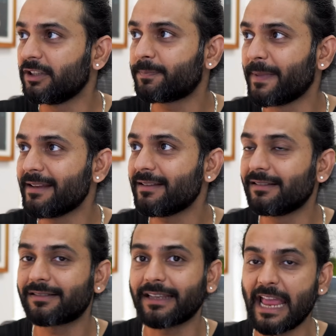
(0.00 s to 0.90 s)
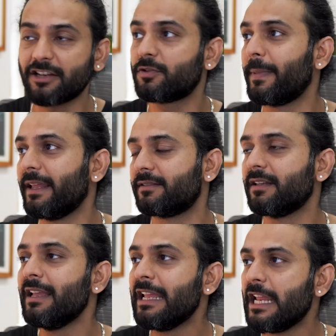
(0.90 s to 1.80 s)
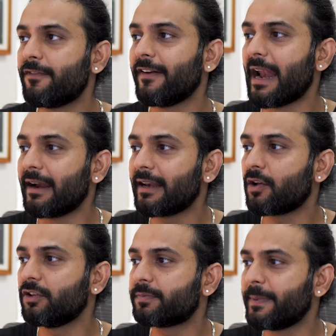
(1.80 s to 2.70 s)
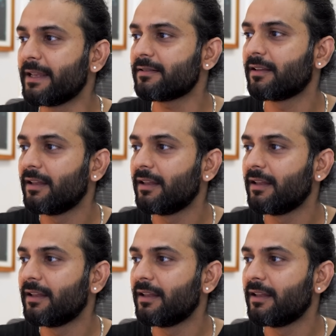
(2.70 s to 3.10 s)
this page is cached page. If I right click on this page,